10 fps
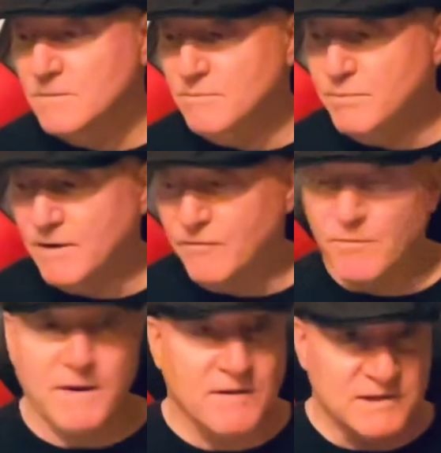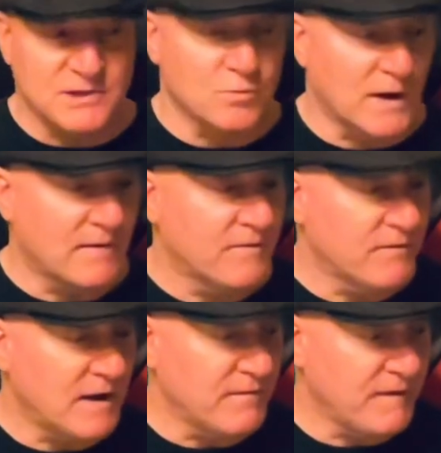But for me, this is what
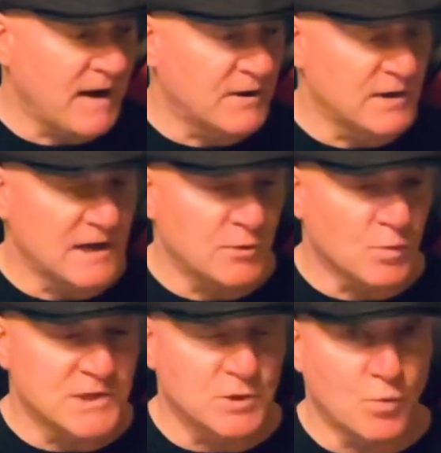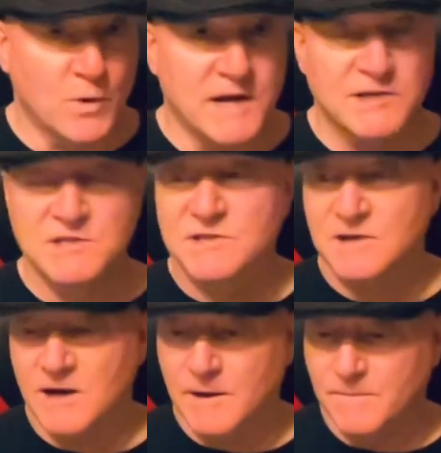I've found in recent weeks,
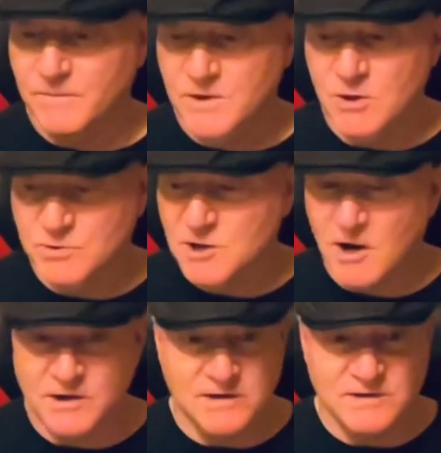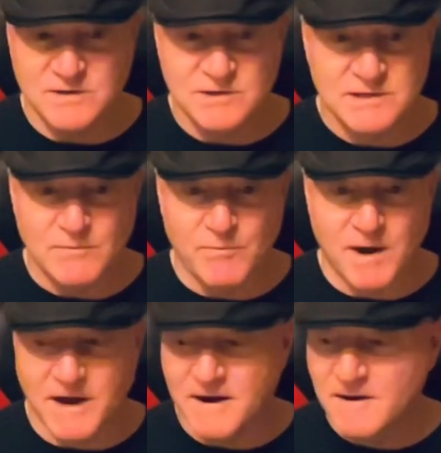talking to some of
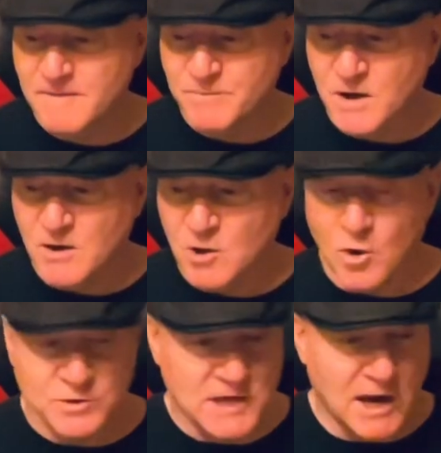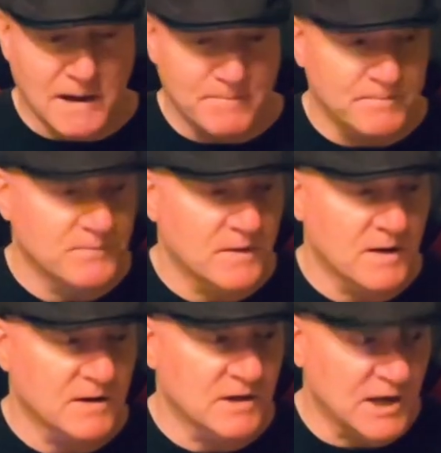my longtime
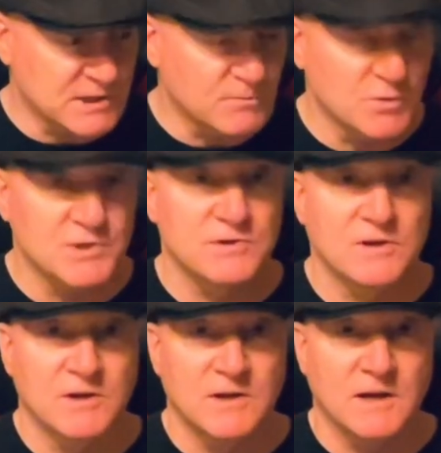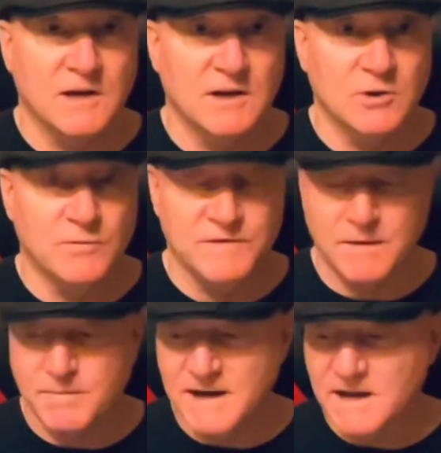customers who've
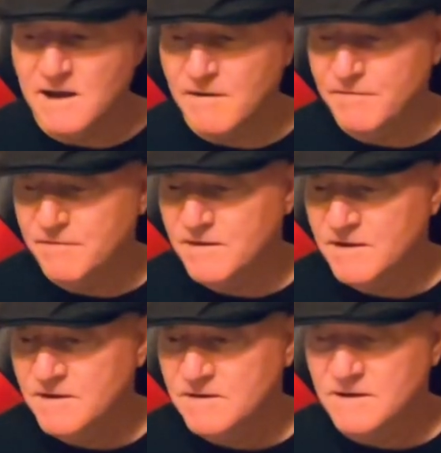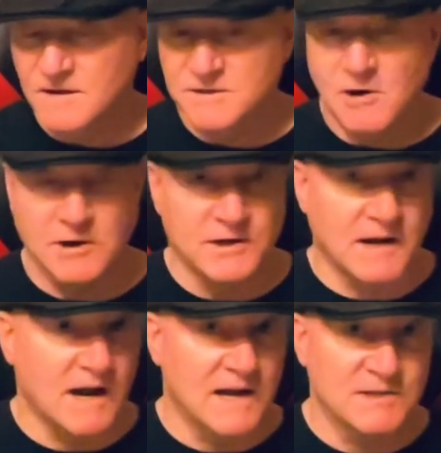done PDF, talking to
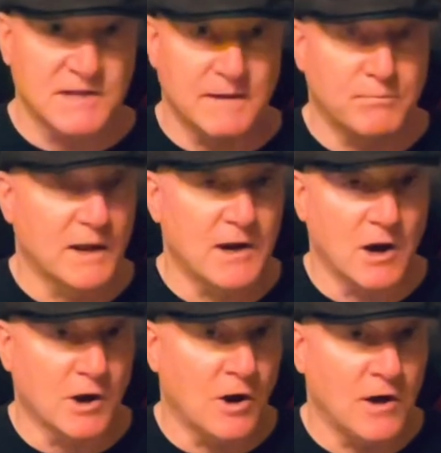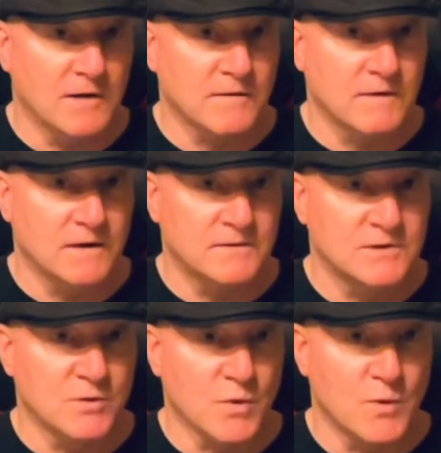guys at Play.con
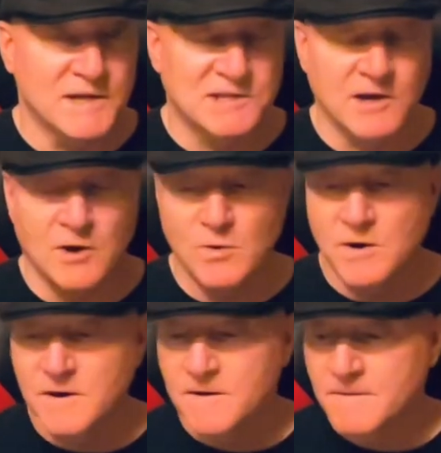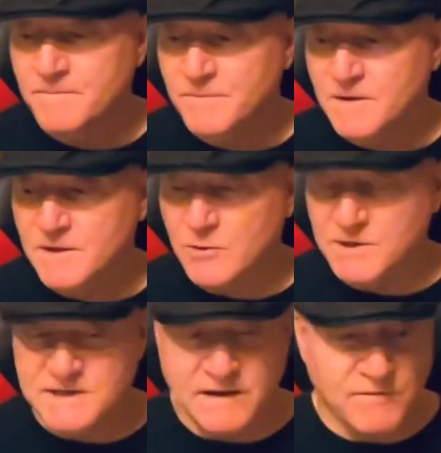2-3 weeks ago. They're
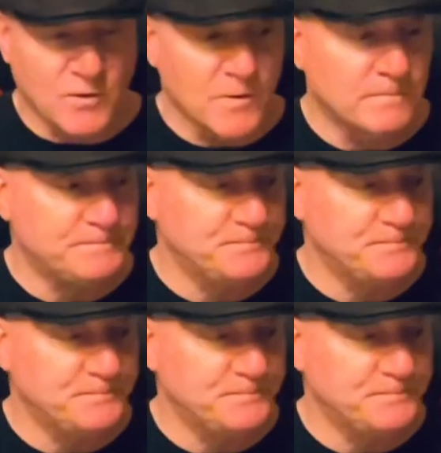in Denver.